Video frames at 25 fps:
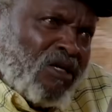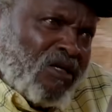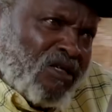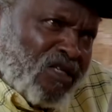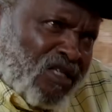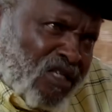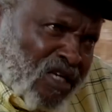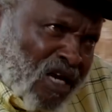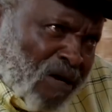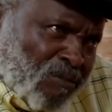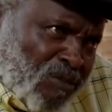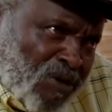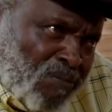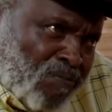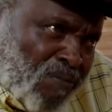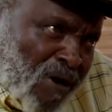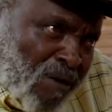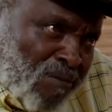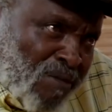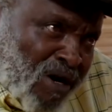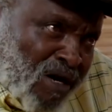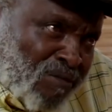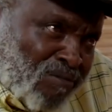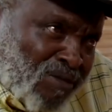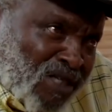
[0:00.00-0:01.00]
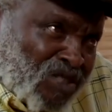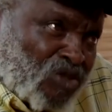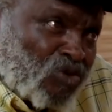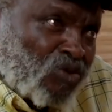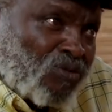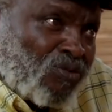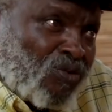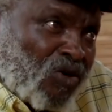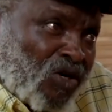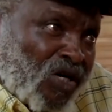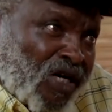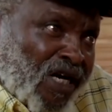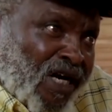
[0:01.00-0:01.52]
Dilami Pama
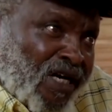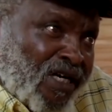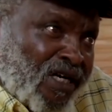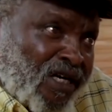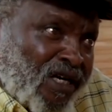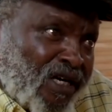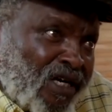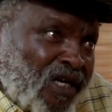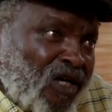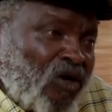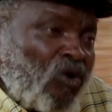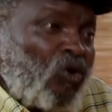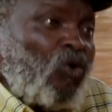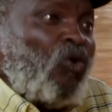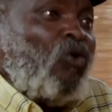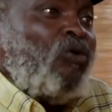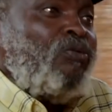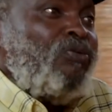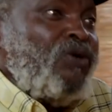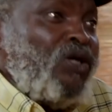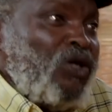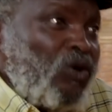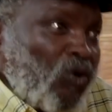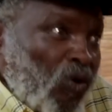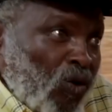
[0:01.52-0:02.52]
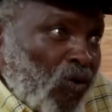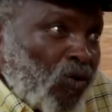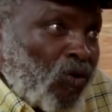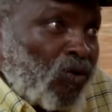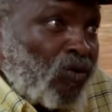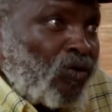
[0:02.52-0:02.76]
Mazubongai, Ovilo,